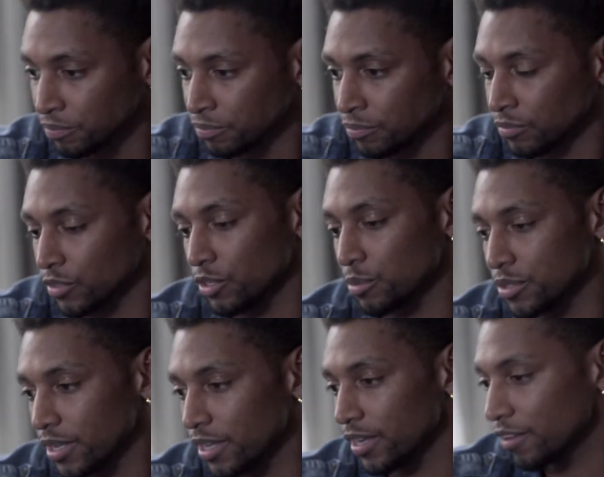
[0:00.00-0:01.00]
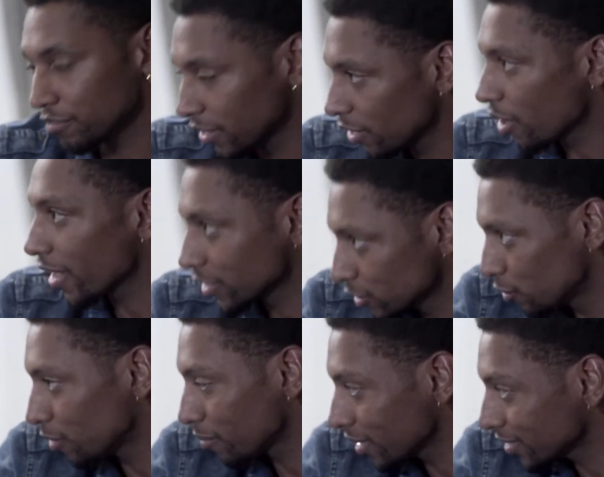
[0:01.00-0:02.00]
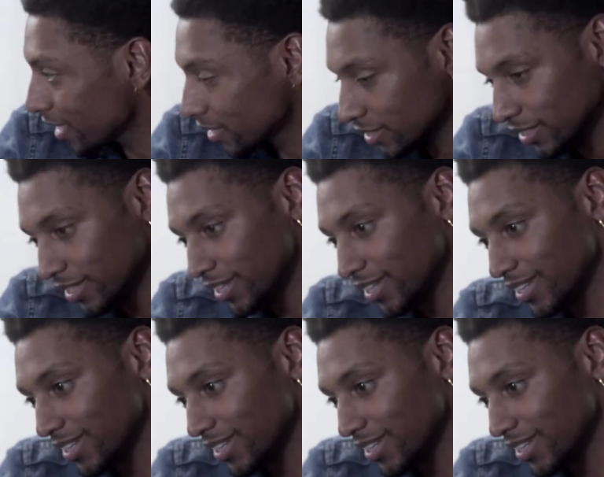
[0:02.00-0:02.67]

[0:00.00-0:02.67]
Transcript: You know what I'm saying? If they are actually going by talent,